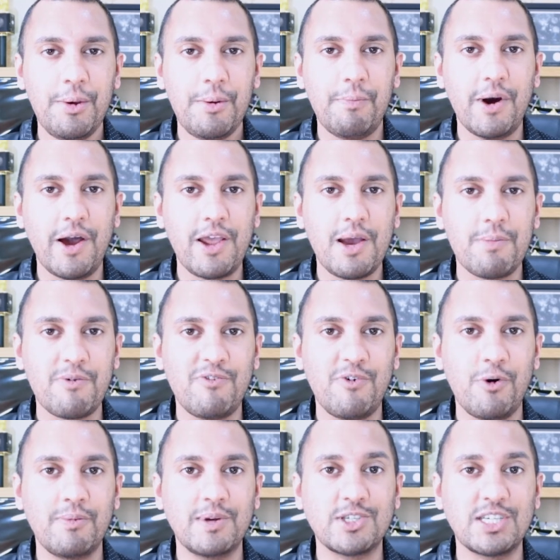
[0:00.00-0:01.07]
by her
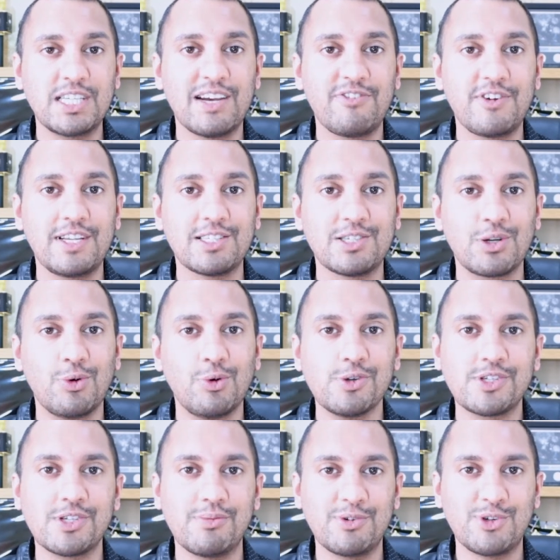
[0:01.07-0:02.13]
performance. She definitely does an
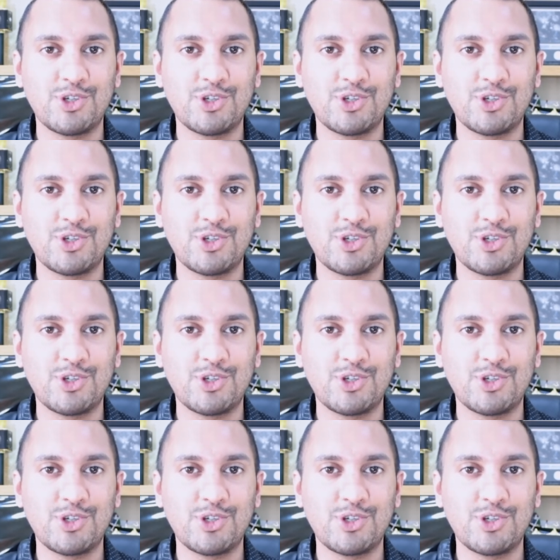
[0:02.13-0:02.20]
awesome